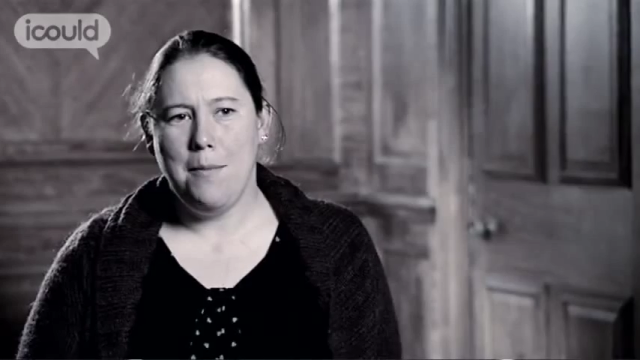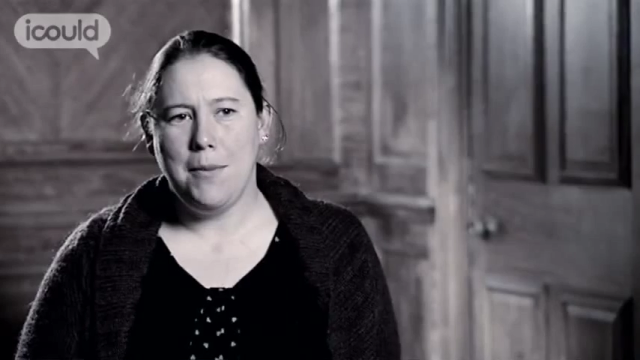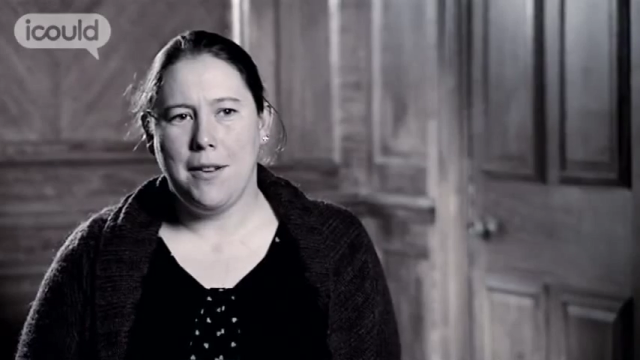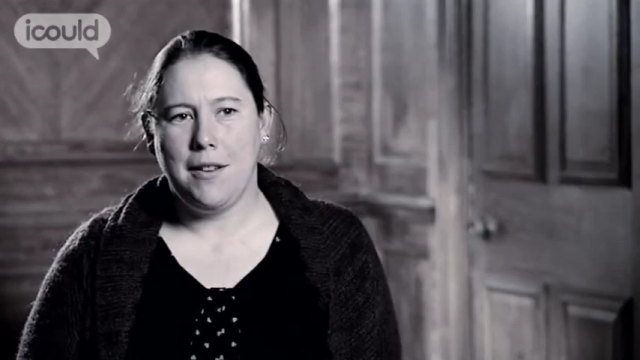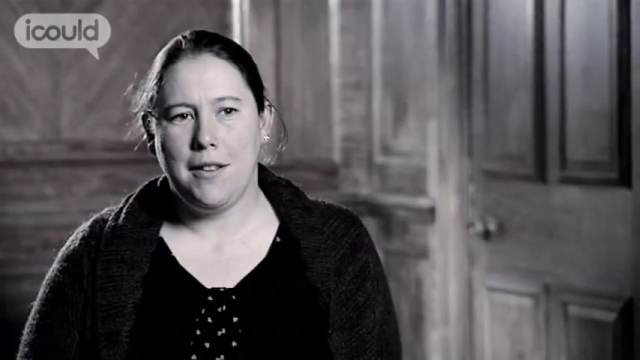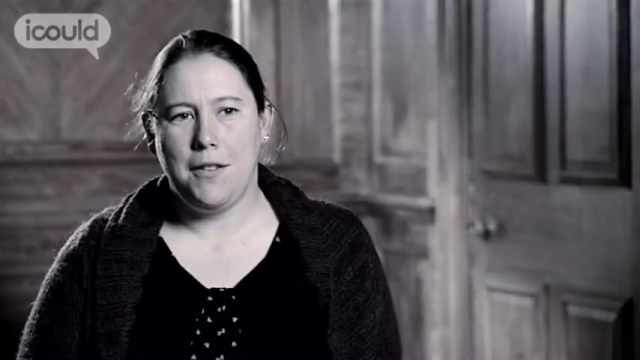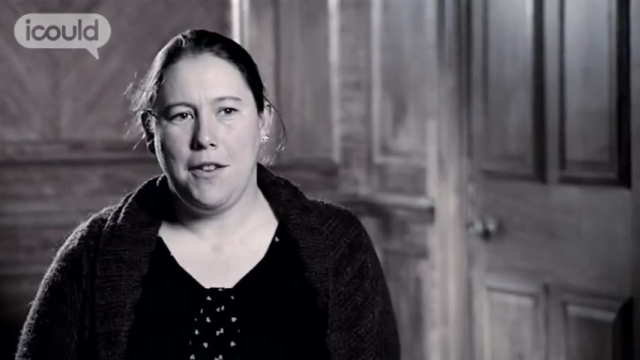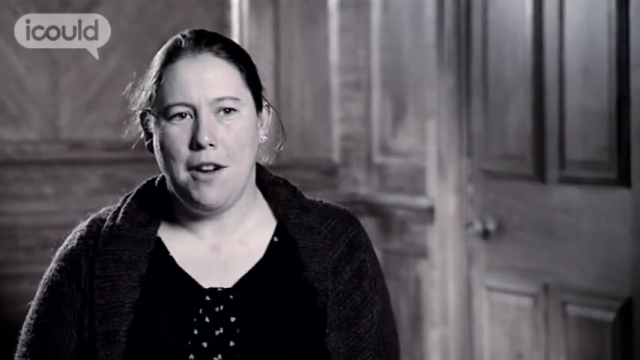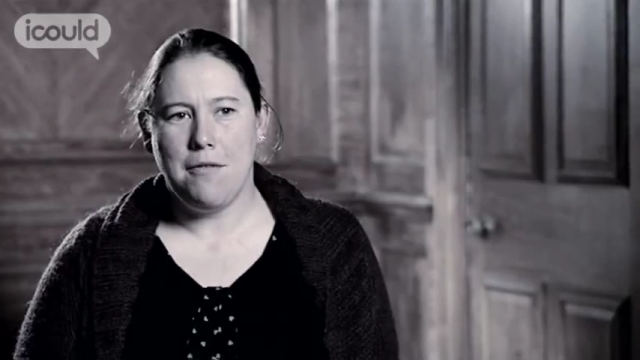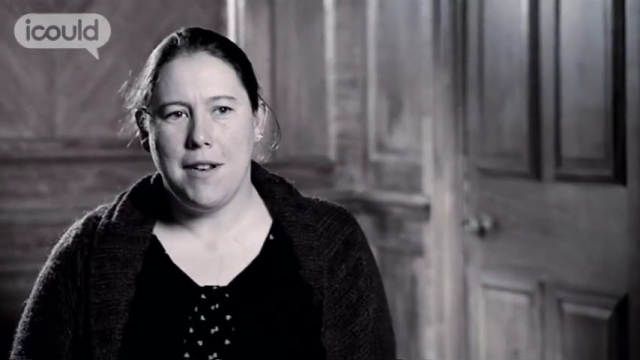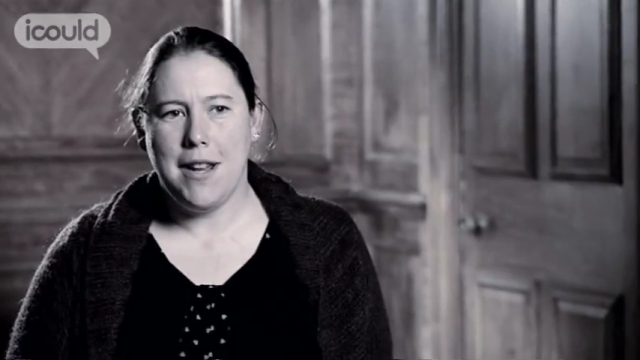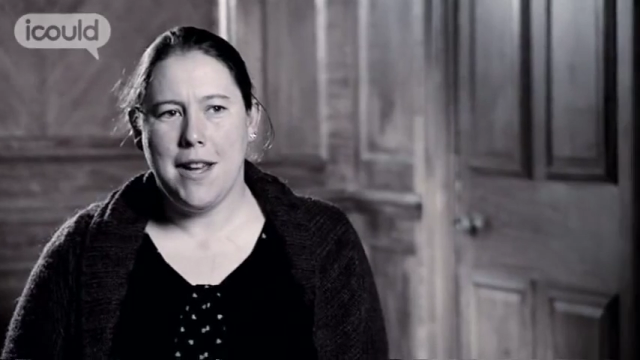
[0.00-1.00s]
I'm
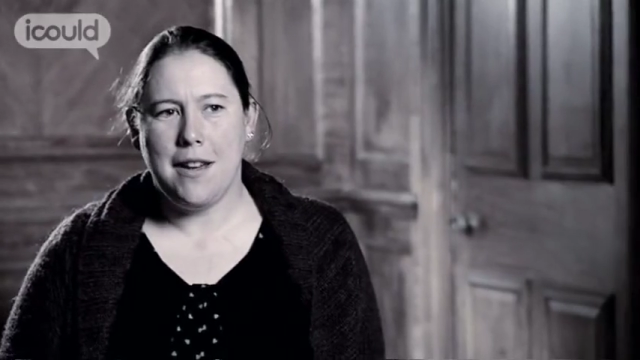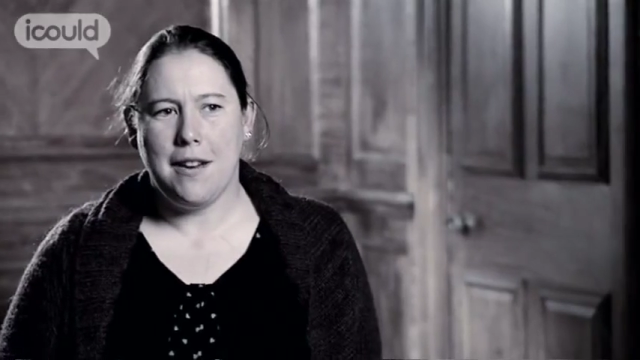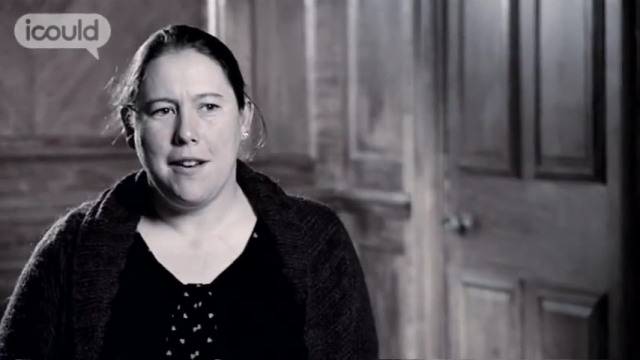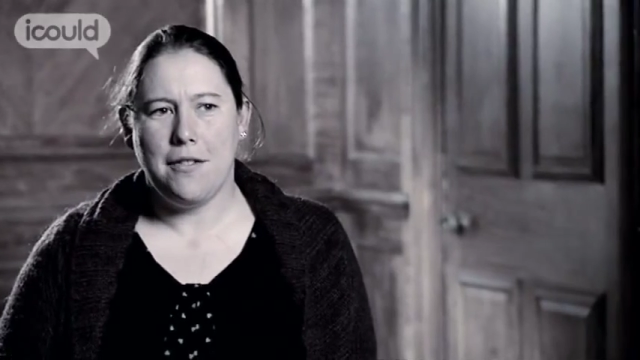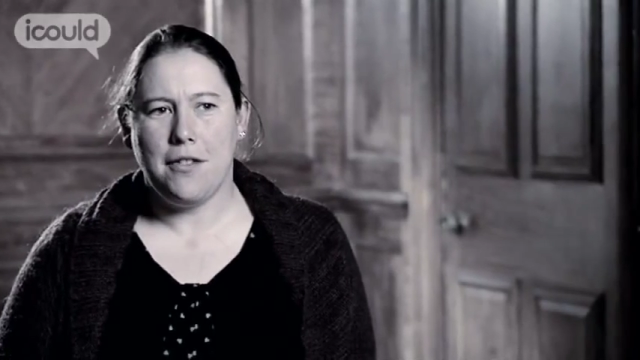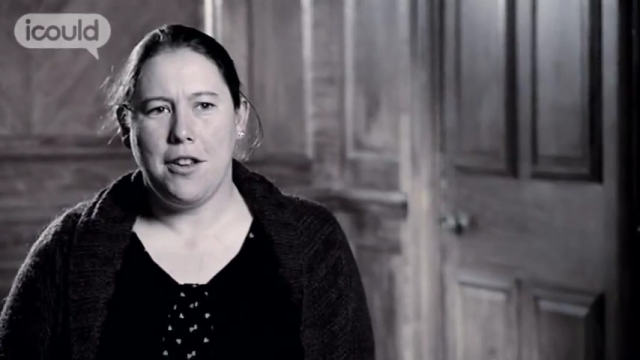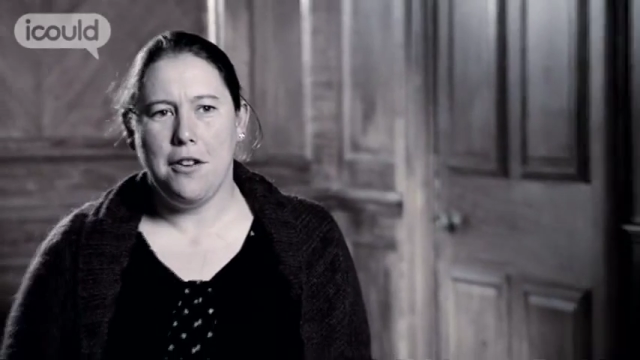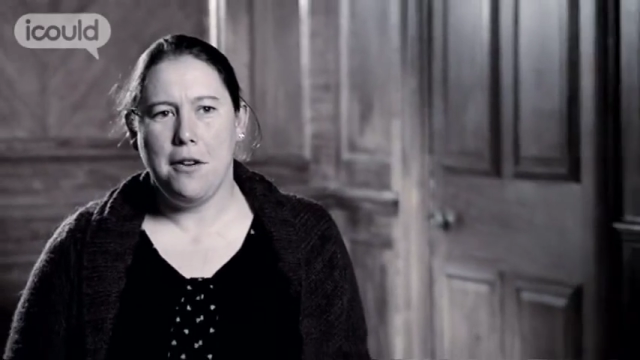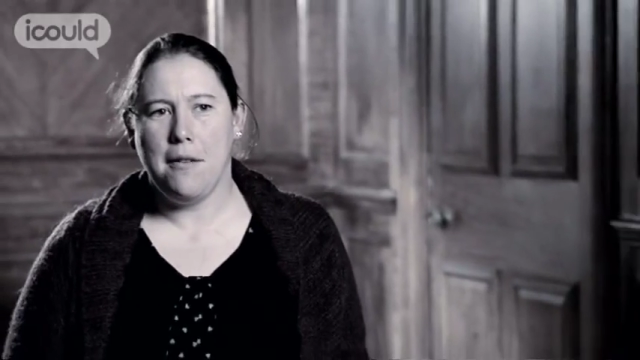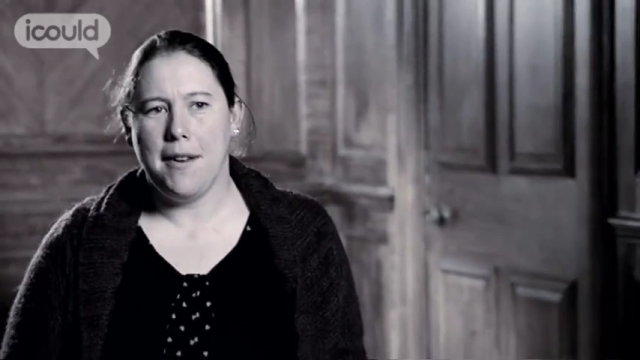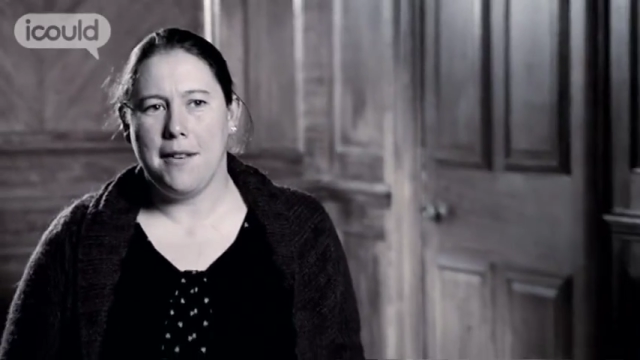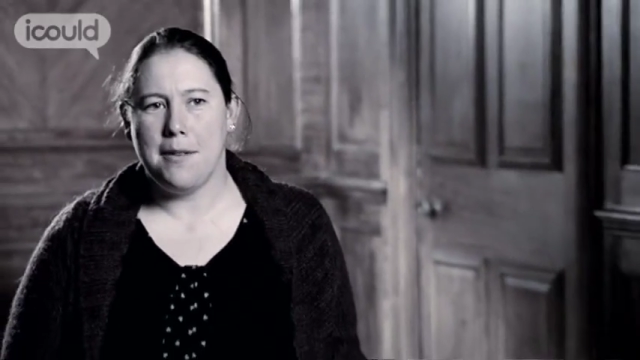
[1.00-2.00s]
a really kind of
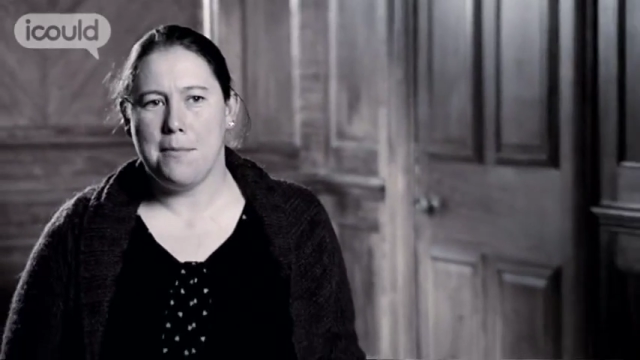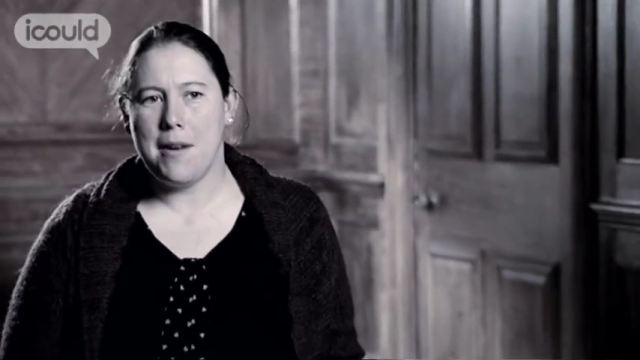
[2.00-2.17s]
curious